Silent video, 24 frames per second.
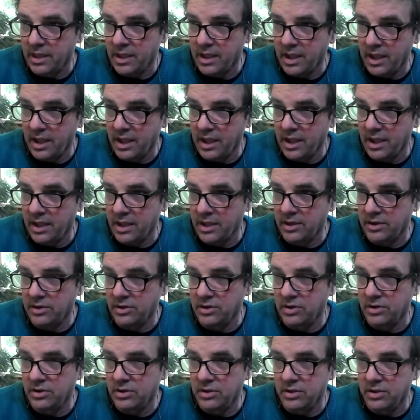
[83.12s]
And
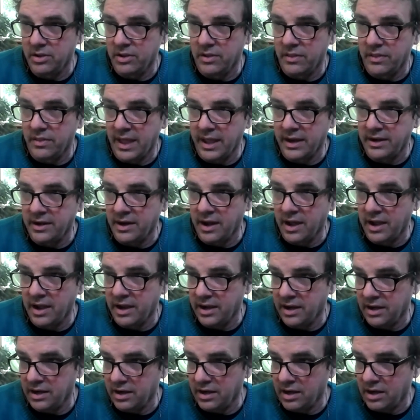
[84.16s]
that
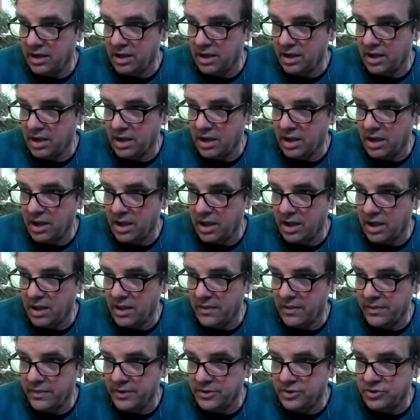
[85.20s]
night,
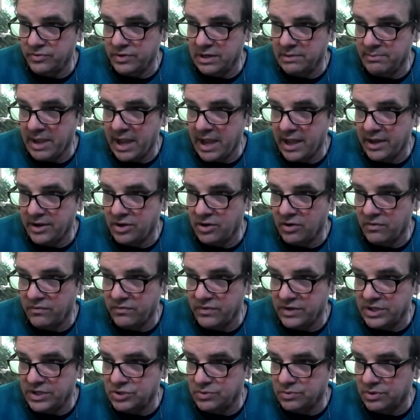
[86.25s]
the dream had no
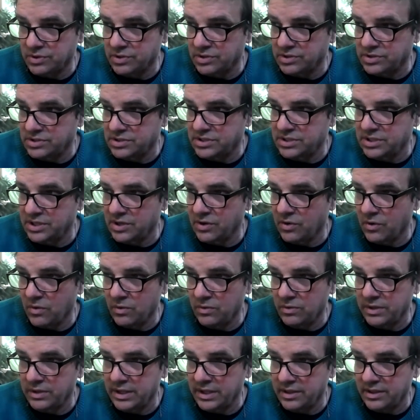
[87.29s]
visuals. The
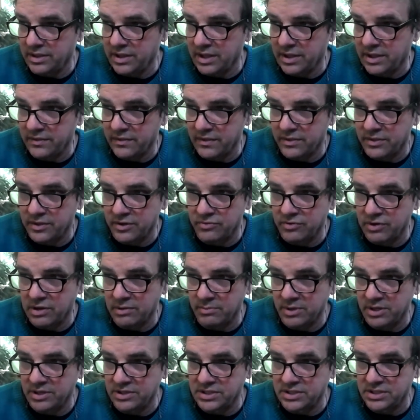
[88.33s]
only thing that the dream
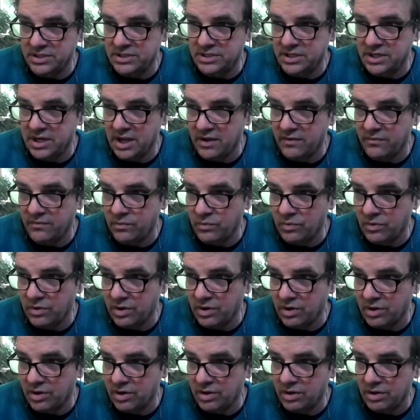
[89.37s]
consisted of
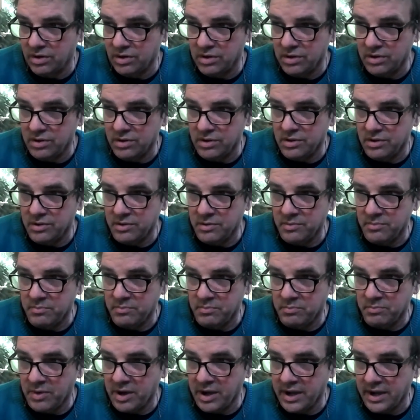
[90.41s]
were
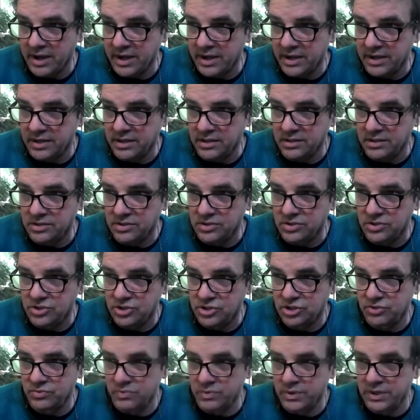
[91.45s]
my
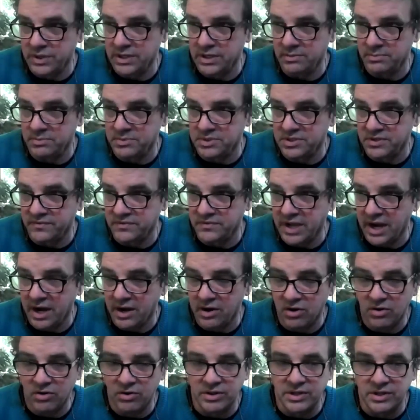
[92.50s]
screams of
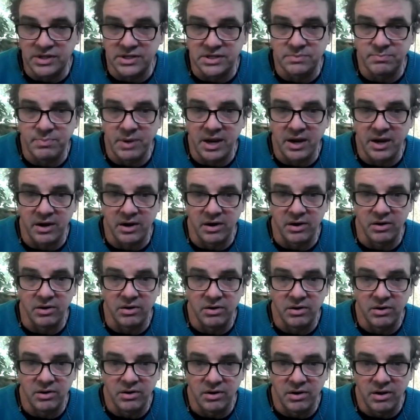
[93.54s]
terror and despair
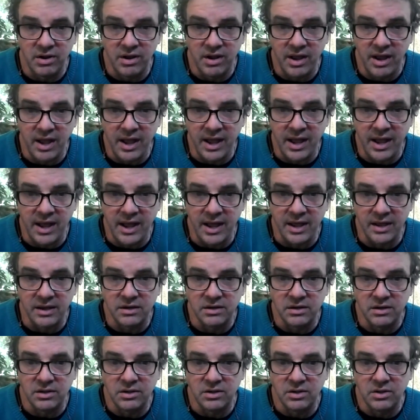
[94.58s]
at
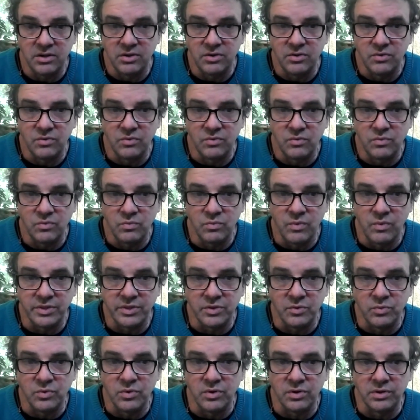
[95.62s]
what the
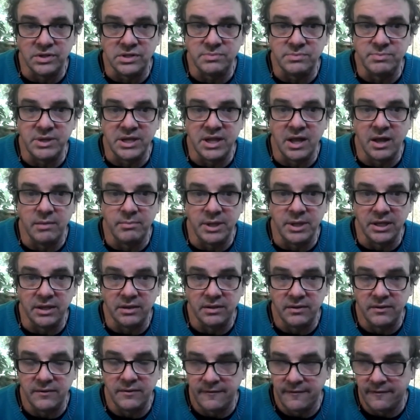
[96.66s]
world is becoming.
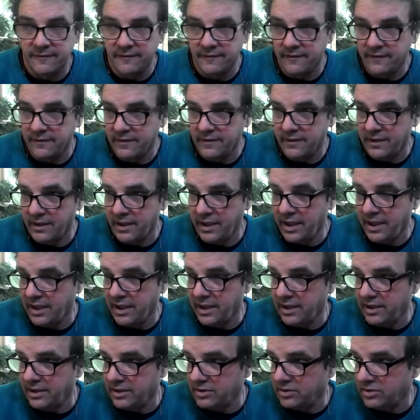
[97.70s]

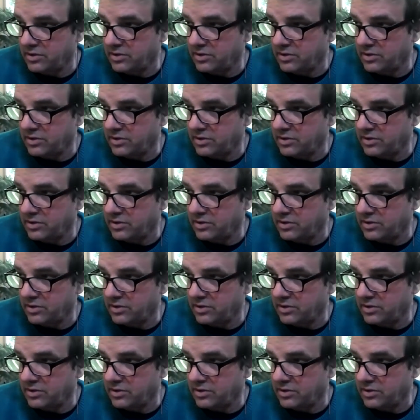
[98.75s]
And